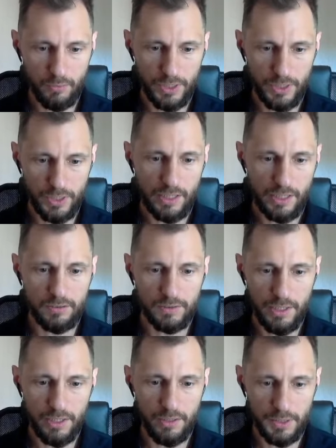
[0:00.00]
we got the
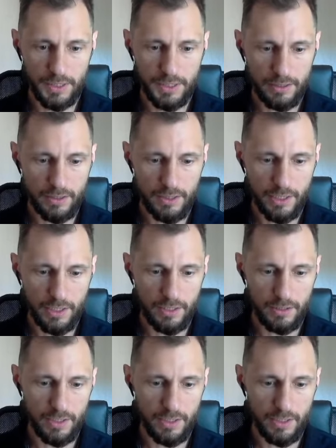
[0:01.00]
rating, we got the data.